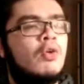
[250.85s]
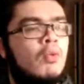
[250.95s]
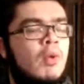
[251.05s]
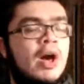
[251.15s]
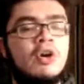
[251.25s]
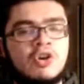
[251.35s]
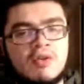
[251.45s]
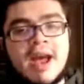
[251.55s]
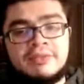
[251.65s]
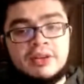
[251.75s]

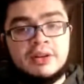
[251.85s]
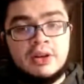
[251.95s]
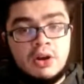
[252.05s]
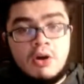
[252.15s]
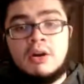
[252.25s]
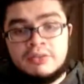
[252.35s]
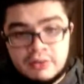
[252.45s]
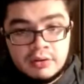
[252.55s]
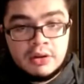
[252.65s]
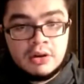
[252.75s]
well-crafted
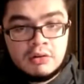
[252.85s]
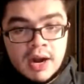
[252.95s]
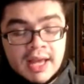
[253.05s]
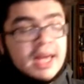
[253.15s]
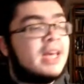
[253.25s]
arsenal, right?